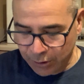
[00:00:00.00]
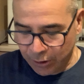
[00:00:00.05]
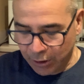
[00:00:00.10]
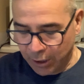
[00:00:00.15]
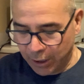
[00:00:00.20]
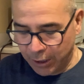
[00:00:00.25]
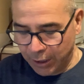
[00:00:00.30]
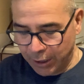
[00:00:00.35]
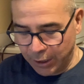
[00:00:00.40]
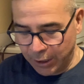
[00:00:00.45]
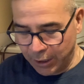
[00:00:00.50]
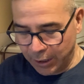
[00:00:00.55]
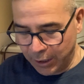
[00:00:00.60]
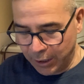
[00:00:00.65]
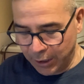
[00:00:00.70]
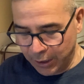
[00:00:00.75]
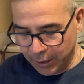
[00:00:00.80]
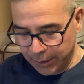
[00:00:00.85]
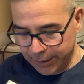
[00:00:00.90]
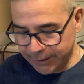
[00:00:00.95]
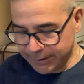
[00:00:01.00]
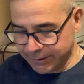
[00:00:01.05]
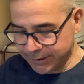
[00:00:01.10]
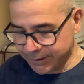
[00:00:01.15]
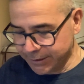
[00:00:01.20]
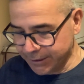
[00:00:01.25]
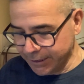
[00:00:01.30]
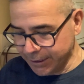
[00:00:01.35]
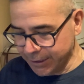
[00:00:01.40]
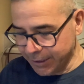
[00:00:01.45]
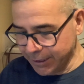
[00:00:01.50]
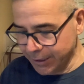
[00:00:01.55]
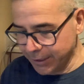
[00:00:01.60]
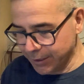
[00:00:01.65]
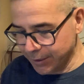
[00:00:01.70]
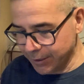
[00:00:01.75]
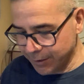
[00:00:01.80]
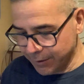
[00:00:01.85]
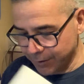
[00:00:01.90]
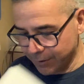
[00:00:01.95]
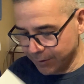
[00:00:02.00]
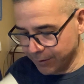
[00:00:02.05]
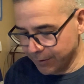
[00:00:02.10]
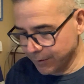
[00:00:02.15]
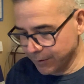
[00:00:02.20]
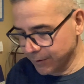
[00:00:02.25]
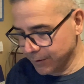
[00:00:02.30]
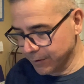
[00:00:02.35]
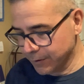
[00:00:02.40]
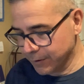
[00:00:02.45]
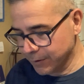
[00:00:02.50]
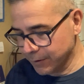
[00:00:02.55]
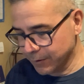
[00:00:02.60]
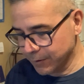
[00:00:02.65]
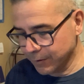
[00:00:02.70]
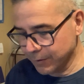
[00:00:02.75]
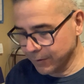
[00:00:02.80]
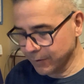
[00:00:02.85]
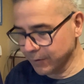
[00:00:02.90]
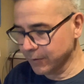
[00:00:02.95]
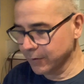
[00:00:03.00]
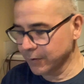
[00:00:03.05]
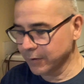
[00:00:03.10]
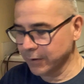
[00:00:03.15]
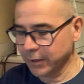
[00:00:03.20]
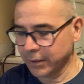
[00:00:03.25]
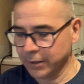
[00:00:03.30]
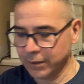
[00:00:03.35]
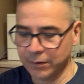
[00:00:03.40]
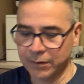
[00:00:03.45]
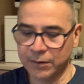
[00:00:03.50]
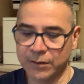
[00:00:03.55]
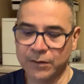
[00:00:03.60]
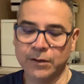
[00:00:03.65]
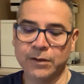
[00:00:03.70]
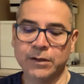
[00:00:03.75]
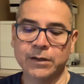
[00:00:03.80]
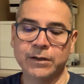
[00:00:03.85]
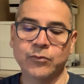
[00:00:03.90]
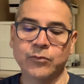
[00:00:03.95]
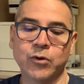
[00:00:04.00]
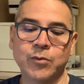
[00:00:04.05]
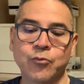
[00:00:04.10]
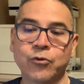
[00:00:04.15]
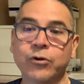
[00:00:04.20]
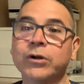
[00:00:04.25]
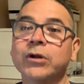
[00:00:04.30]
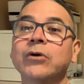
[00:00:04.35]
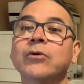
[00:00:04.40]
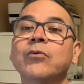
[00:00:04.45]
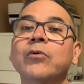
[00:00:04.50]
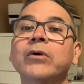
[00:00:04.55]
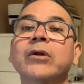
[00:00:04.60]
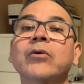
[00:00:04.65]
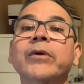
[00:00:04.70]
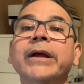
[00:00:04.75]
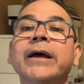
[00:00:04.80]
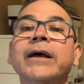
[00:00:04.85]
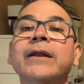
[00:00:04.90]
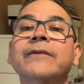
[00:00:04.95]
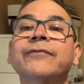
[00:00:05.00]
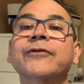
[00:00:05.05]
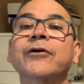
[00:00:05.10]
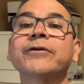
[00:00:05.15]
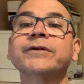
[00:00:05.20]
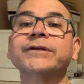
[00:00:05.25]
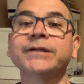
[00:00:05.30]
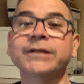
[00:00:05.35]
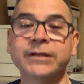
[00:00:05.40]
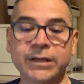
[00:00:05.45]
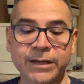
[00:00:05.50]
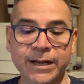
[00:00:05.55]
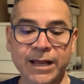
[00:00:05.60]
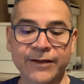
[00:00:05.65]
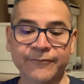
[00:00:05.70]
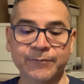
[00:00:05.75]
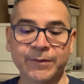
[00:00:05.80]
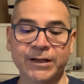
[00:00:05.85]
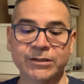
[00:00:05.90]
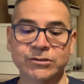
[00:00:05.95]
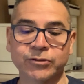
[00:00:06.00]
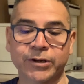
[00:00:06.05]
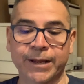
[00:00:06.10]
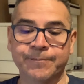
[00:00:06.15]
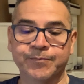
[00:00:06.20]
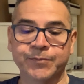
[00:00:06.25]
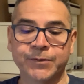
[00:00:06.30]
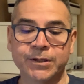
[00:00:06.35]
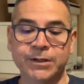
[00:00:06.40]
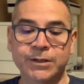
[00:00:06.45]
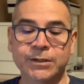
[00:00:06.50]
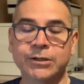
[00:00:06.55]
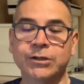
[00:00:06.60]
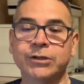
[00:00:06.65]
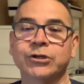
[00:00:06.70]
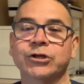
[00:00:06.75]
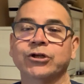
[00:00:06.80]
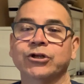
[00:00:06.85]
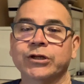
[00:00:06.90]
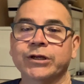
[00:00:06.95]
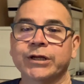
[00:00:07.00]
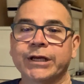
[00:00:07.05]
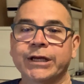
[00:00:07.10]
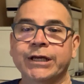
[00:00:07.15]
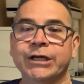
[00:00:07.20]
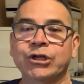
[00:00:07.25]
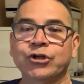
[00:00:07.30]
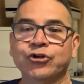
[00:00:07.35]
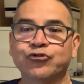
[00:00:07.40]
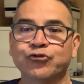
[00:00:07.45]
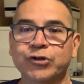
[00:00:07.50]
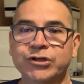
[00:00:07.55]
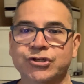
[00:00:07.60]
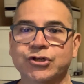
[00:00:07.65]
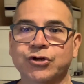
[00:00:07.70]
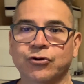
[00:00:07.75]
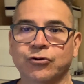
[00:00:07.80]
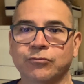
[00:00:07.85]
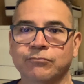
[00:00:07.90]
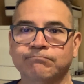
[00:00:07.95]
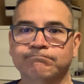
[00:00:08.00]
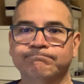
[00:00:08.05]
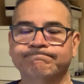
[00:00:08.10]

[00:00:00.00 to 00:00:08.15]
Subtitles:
Let's see here. One more note. What are we at? 13 and a half minutes. Okay. In Driscoll,